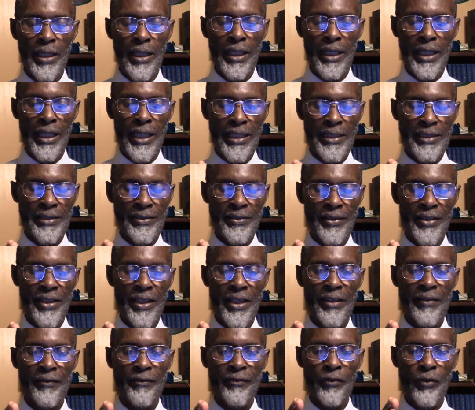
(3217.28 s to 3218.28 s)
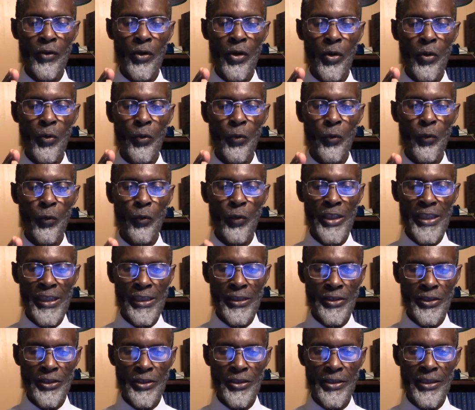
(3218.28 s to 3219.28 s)
And therefore
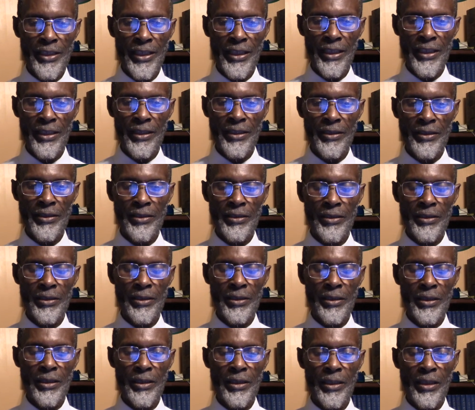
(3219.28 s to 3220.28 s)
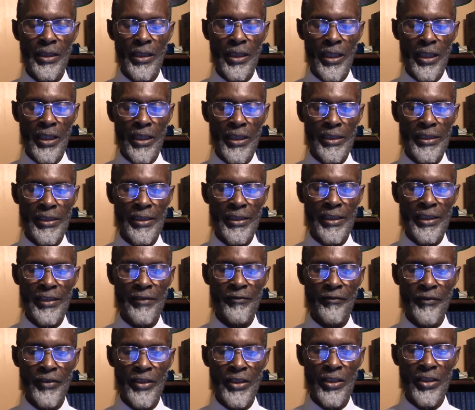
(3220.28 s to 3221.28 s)
we today are
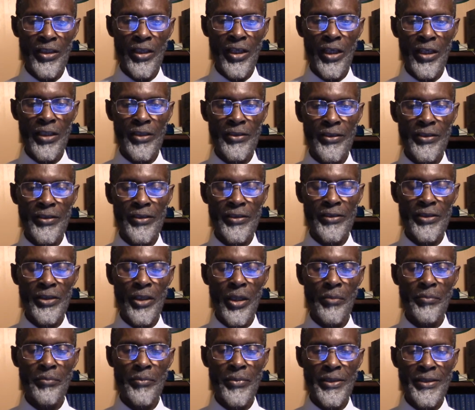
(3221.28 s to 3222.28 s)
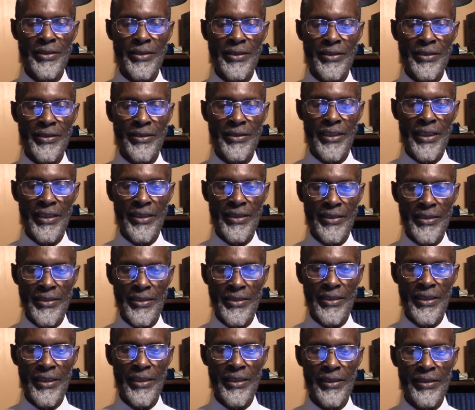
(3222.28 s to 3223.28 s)
living under number
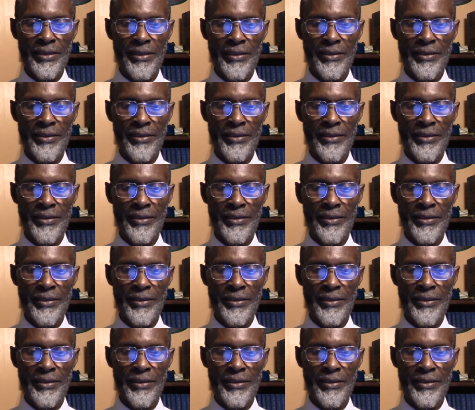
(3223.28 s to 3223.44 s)
60.